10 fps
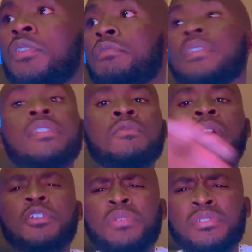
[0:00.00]
reason why
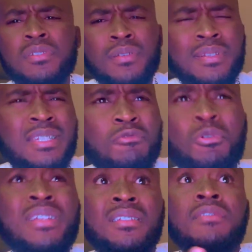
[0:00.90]
you want to do it is
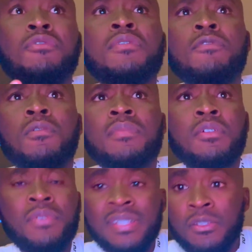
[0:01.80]
quite different from the
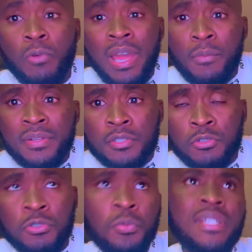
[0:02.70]
reasons why I wanted to
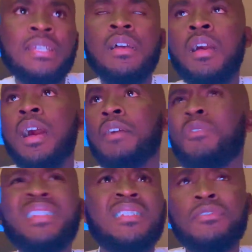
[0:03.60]
do it,
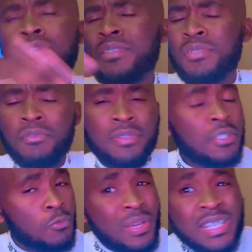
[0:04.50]
quite different to the
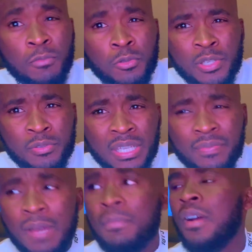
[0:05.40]
reasons why someone wants to give
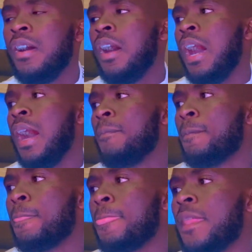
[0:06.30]
up.
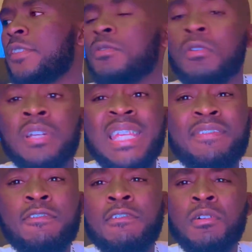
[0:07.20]
So
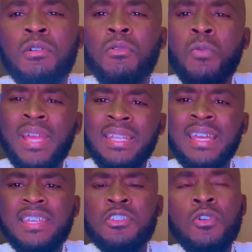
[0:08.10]
if when
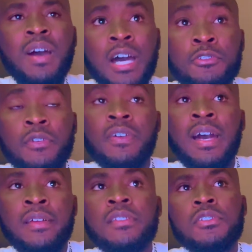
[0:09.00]
in your hearts of
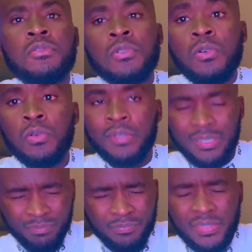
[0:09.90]
hearts, you know,
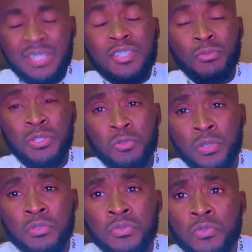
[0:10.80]
this is what you
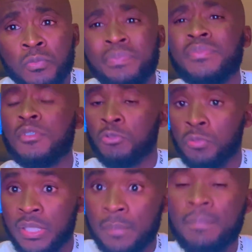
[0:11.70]
want to do, so do
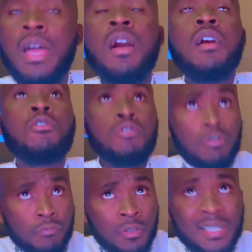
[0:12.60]
it. Go
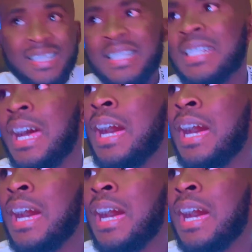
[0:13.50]
for it.